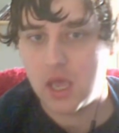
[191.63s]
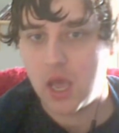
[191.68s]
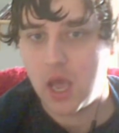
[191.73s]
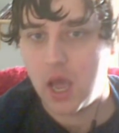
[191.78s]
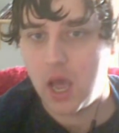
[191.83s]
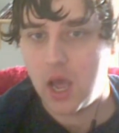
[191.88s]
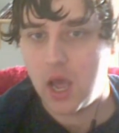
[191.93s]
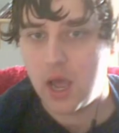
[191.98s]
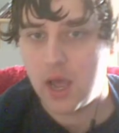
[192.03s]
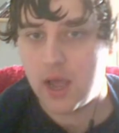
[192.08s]

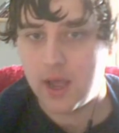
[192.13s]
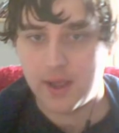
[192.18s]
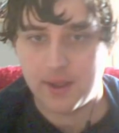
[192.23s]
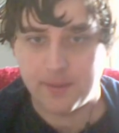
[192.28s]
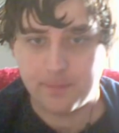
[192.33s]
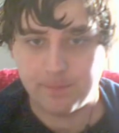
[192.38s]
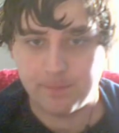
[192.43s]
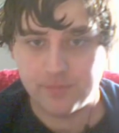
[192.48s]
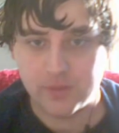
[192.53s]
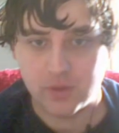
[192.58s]

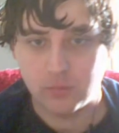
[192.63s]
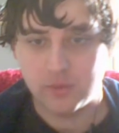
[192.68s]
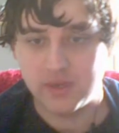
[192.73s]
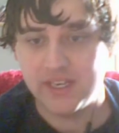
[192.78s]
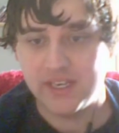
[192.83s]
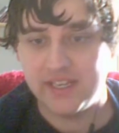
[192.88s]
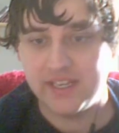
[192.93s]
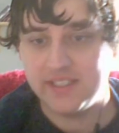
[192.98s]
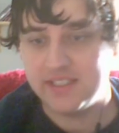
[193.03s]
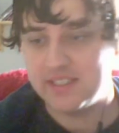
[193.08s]
the
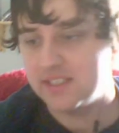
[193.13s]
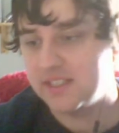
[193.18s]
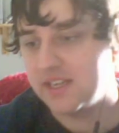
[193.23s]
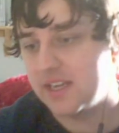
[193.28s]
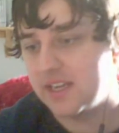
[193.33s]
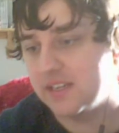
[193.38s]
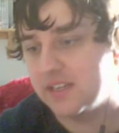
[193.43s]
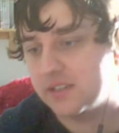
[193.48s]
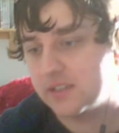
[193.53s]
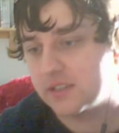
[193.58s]
release
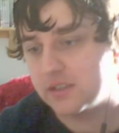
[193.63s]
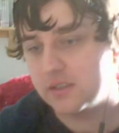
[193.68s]
date.